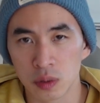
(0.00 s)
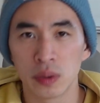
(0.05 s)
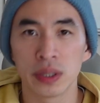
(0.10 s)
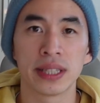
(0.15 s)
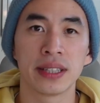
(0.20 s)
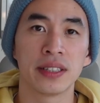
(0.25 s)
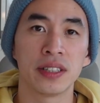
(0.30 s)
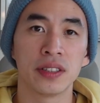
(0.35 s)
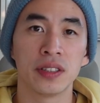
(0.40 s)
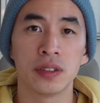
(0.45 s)

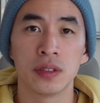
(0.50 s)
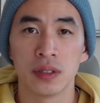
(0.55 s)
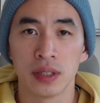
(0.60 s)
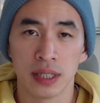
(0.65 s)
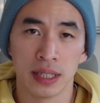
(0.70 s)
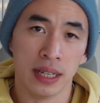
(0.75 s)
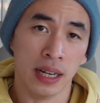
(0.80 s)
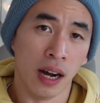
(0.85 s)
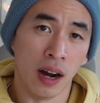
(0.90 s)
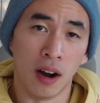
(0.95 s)
with you
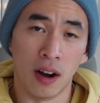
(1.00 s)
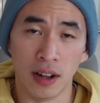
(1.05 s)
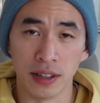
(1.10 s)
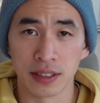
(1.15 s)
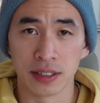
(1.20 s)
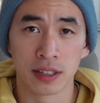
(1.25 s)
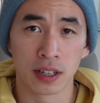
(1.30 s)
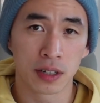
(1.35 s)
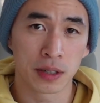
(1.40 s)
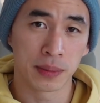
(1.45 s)
all
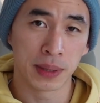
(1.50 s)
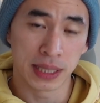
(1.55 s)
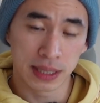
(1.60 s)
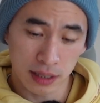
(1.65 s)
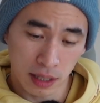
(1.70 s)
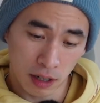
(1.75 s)
the documents.